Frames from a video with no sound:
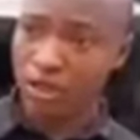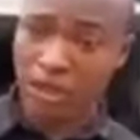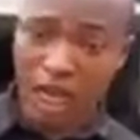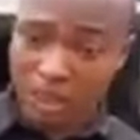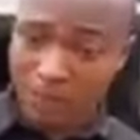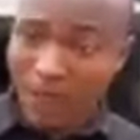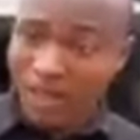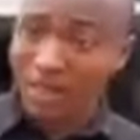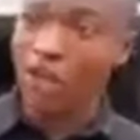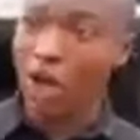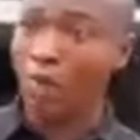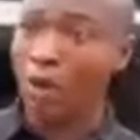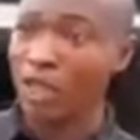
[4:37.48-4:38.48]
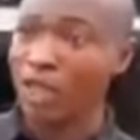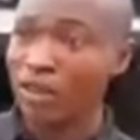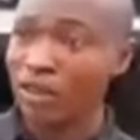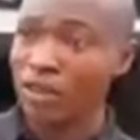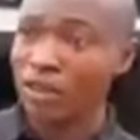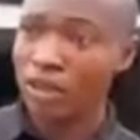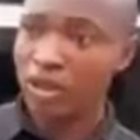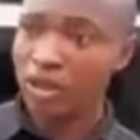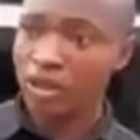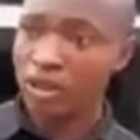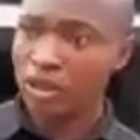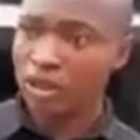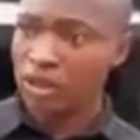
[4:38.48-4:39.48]
They spend your money,
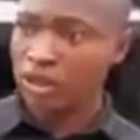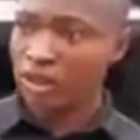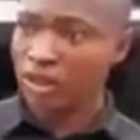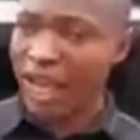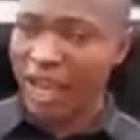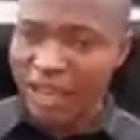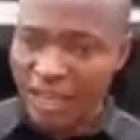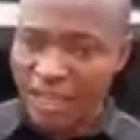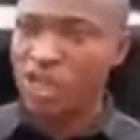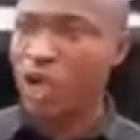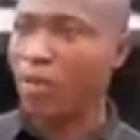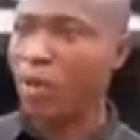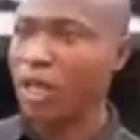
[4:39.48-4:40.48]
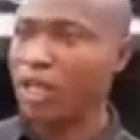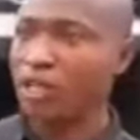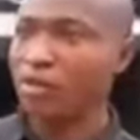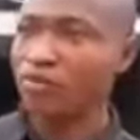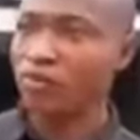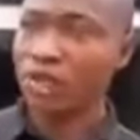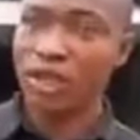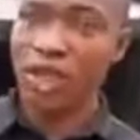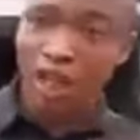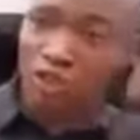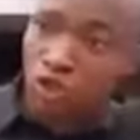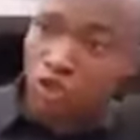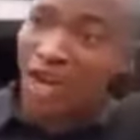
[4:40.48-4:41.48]
they eat your money,
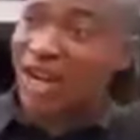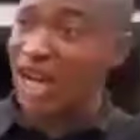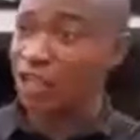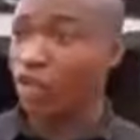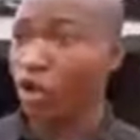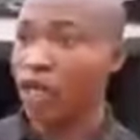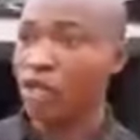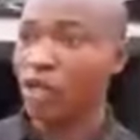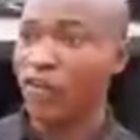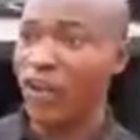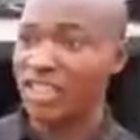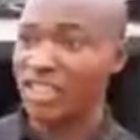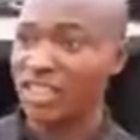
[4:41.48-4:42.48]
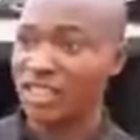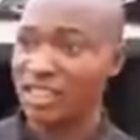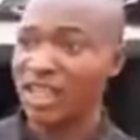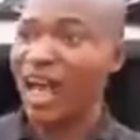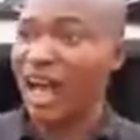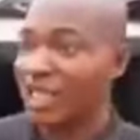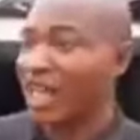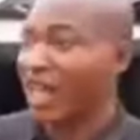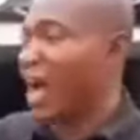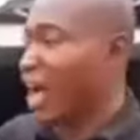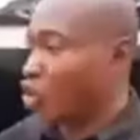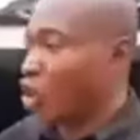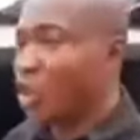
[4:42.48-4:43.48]
their children are schooling overseas, and they
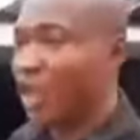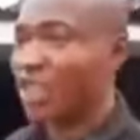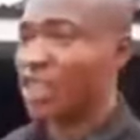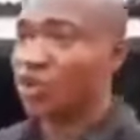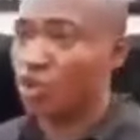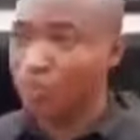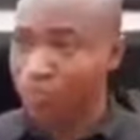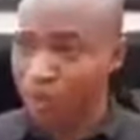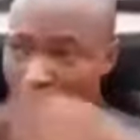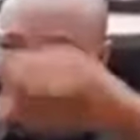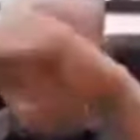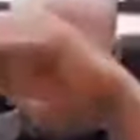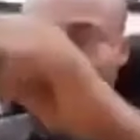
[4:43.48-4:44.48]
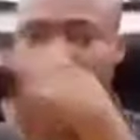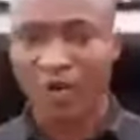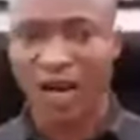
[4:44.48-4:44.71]
are jongetting to become your